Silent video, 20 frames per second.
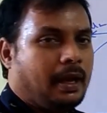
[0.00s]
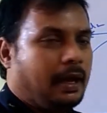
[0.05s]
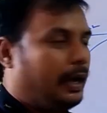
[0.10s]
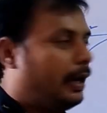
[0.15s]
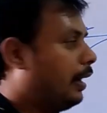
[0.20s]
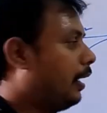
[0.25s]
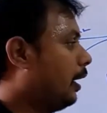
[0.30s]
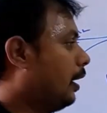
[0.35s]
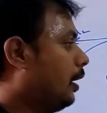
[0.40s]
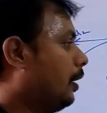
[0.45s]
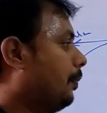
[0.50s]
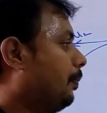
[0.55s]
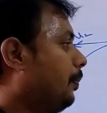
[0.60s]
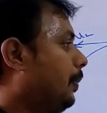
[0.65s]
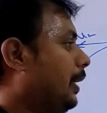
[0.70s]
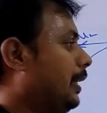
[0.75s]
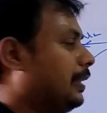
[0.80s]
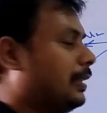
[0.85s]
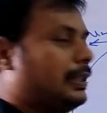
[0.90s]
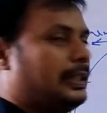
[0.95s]
and
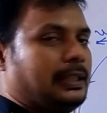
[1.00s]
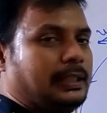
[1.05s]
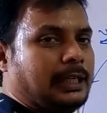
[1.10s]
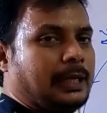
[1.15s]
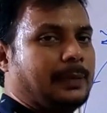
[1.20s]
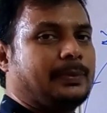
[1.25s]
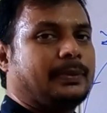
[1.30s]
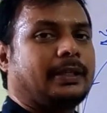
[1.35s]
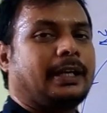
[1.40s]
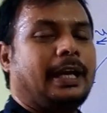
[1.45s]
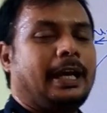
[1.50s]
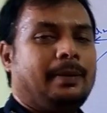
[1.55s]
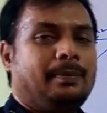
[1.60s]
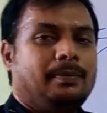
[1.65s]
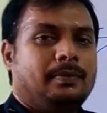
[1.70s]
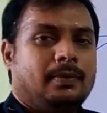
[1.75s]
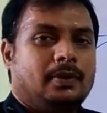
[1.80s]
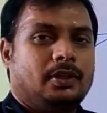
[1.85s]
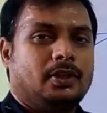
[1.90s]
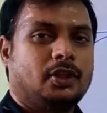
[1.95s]
please subscribe,